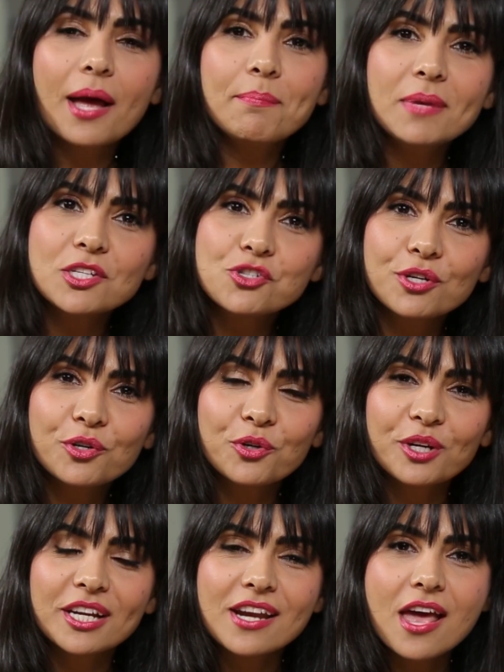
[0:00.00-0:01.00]
I'm Mitra
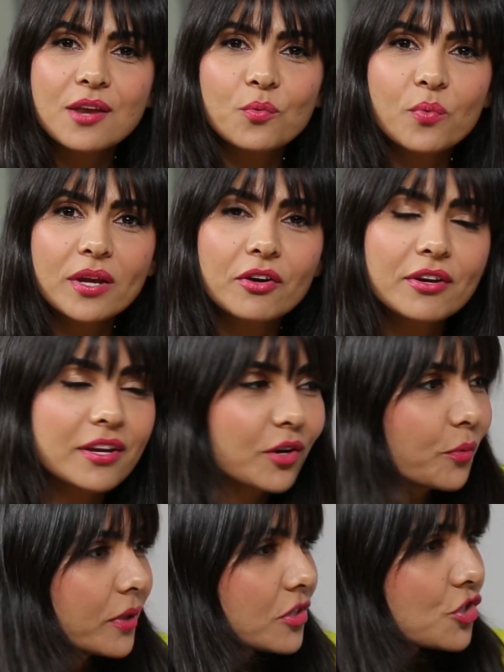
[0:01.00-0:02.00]
Horan, and we're
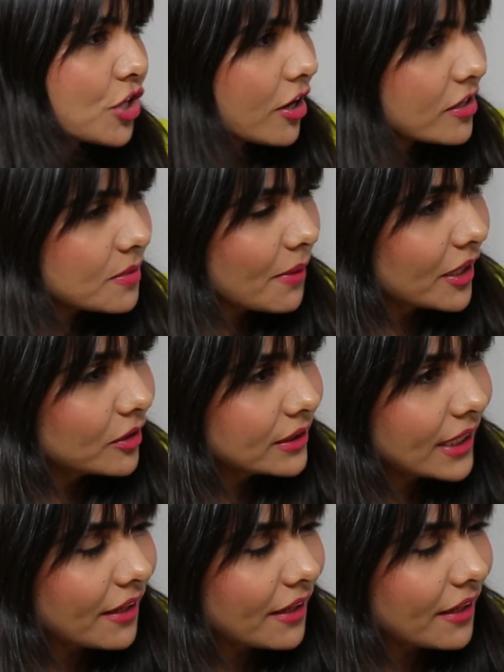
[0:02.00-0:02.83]
here with Charles Michael